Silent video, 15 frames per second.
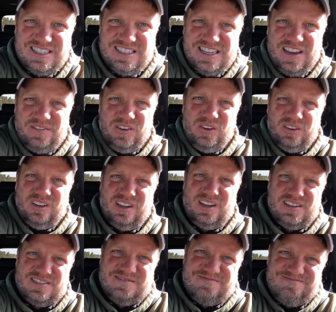if you,
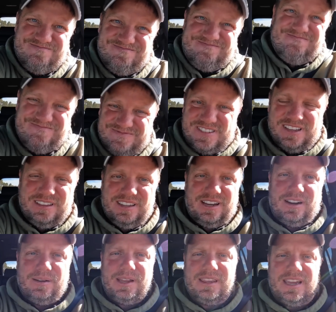
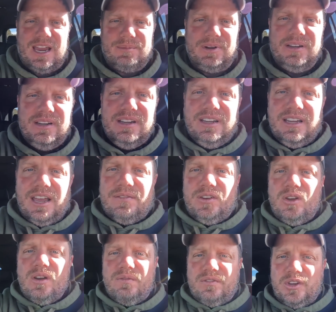there, I got the camera. If
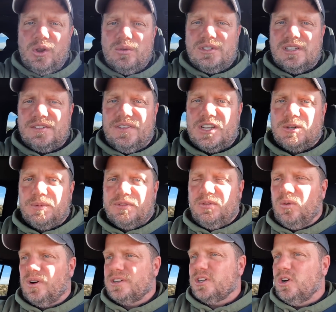you have used this feature
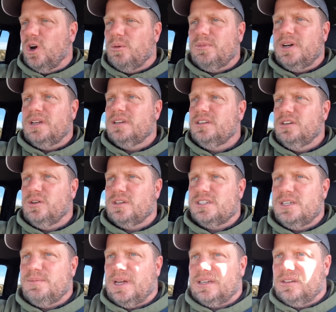before, Tacoma, you can
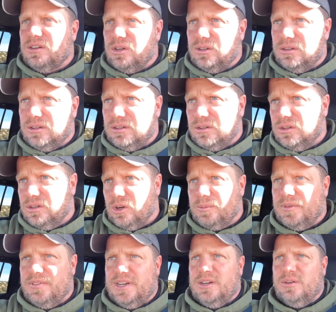see my
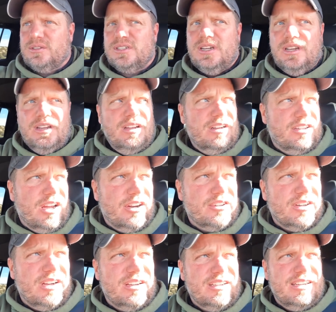Tacoma videos,
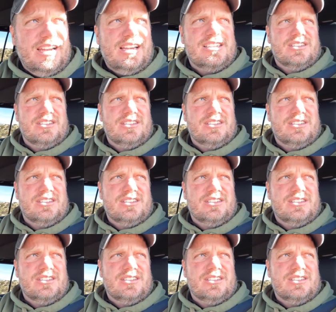Tundra. Yes,